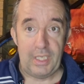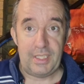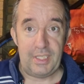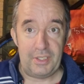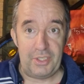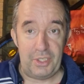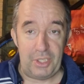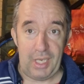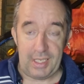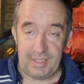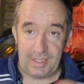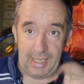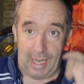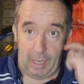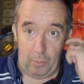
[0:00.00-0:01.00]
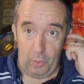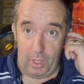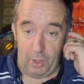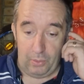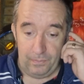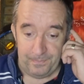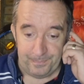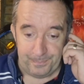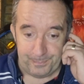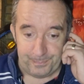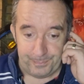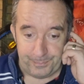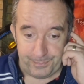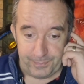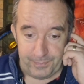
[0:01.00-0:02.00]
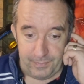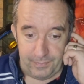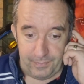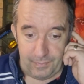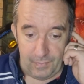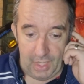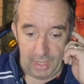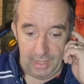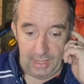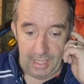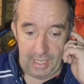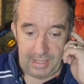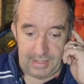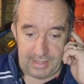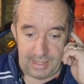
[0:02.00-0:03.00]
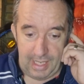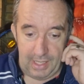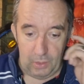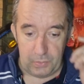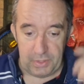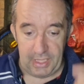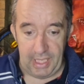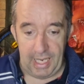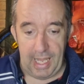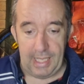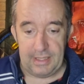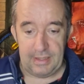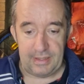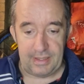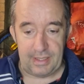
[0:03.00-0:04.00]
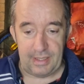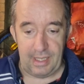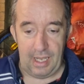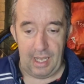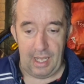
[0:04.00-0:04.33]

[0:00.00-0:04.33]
it to suggest that. Well, there's LTNs,